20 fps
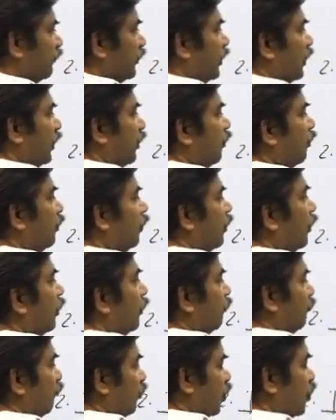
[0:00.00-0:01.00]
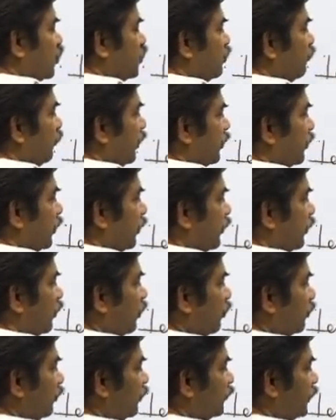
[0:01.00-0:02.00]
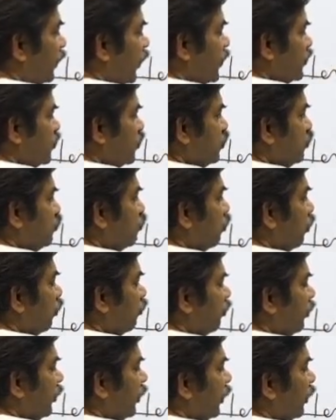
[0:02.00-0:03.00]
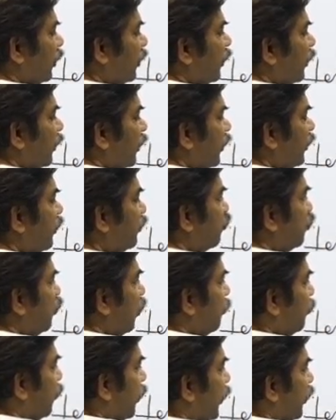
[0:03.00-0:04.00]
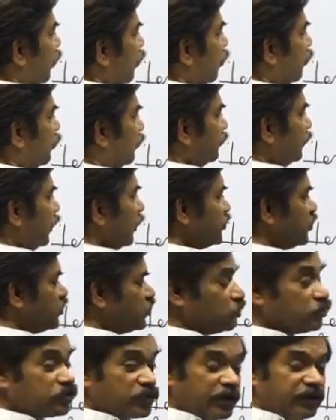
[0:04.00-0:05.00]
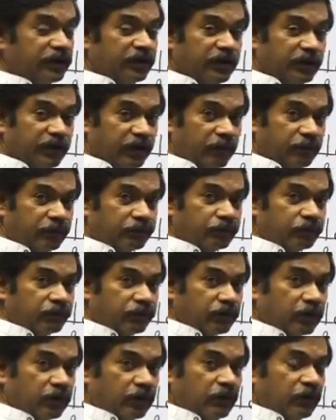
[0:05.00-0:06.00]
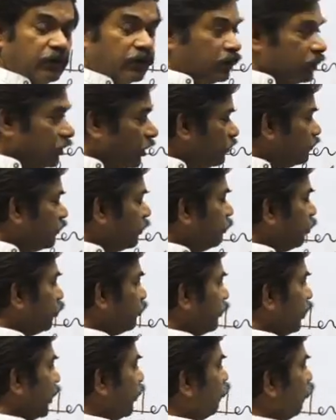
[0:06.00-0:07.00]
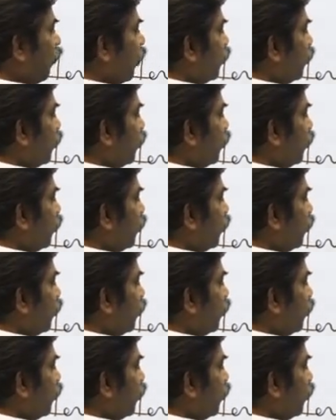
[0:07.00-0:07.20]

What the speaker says: have velocity vector along this direction u cos theta and its component along this direction u sin theta. Now suppose I want